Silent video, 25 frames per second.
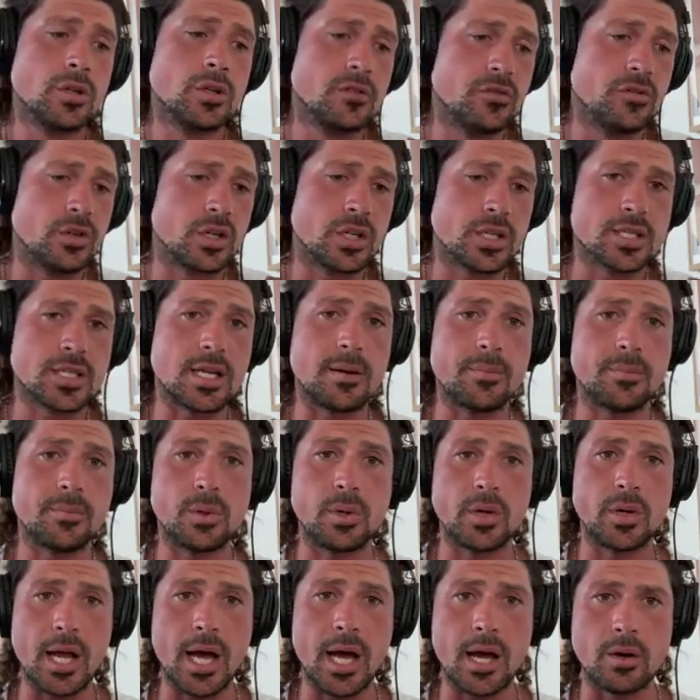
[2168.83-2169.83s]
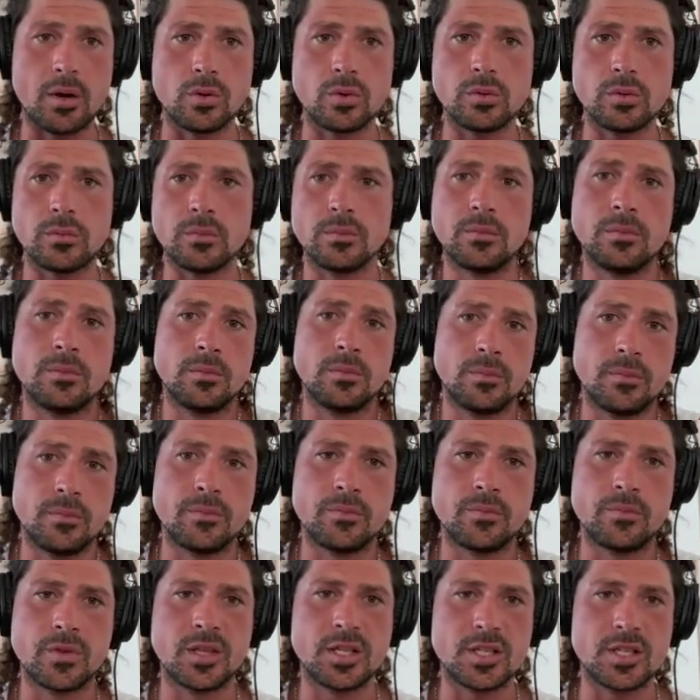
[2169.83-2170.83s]
For example, now
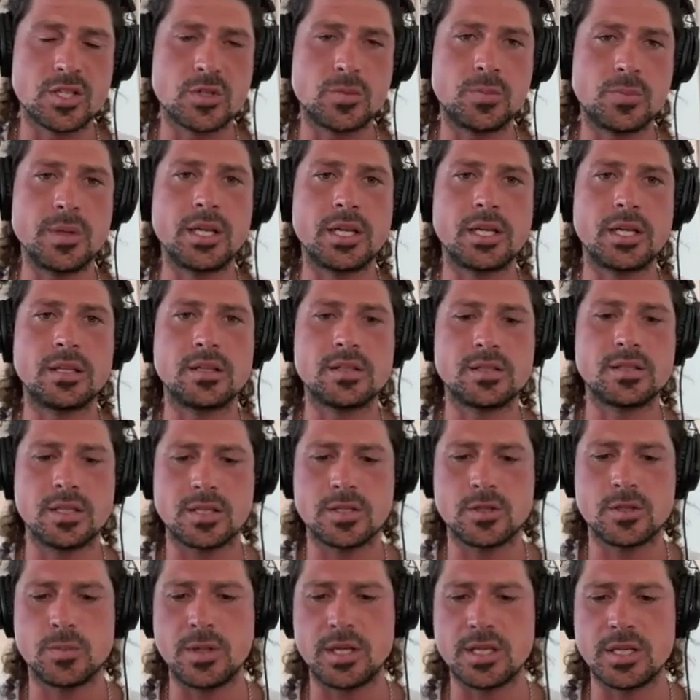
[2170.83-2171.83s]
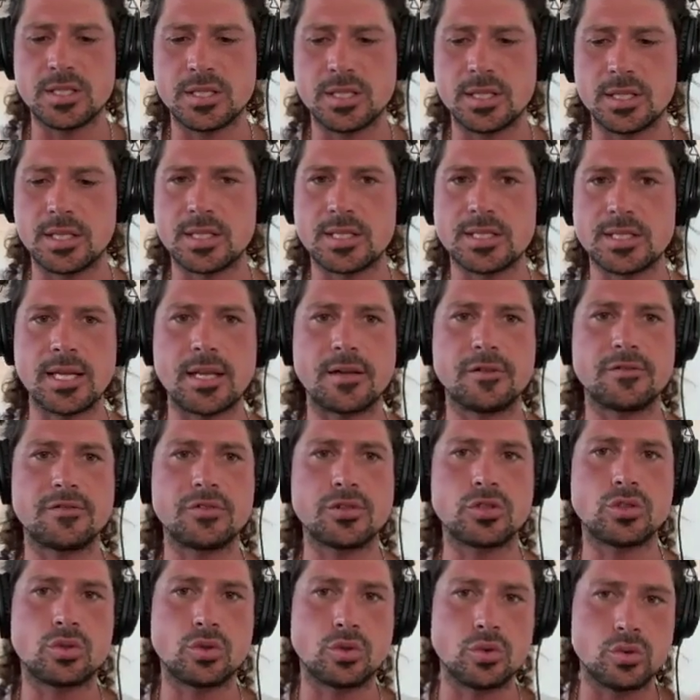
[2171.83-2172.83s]
the spirit is experiencing itself
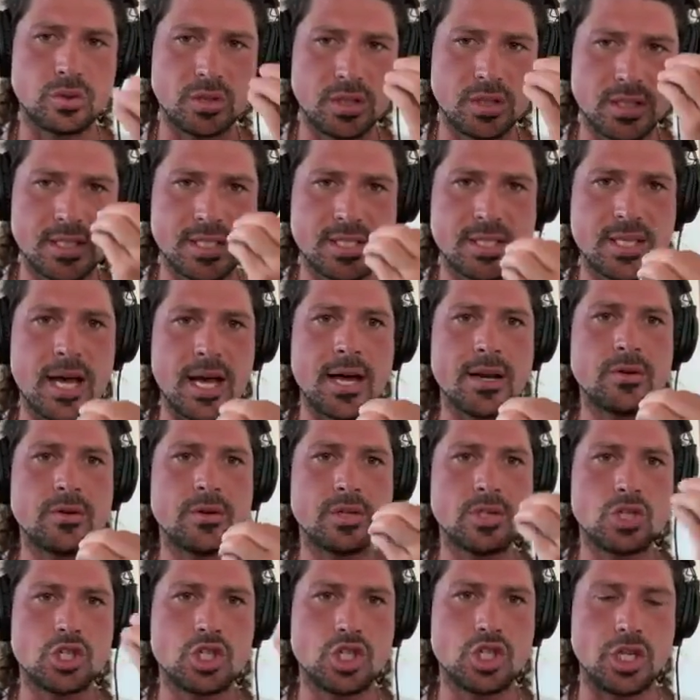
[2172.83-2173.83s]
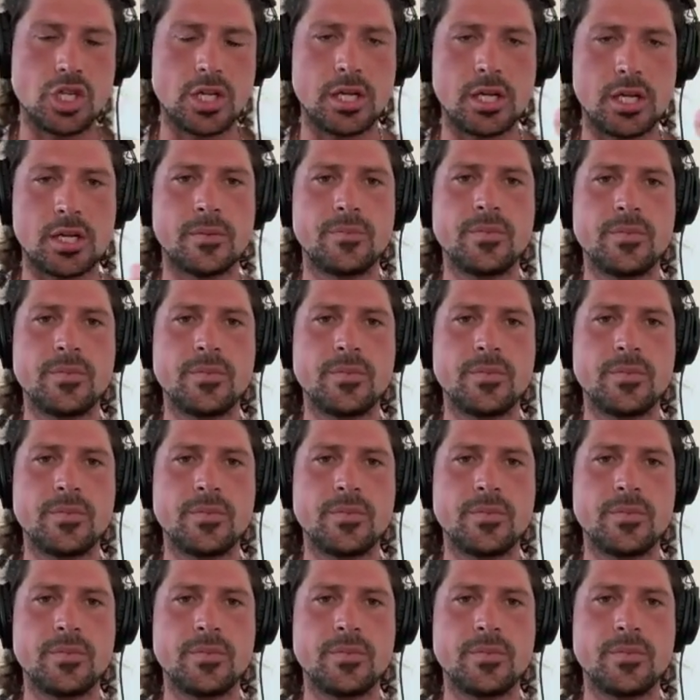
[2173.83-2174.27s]
through Tiziano and Jill.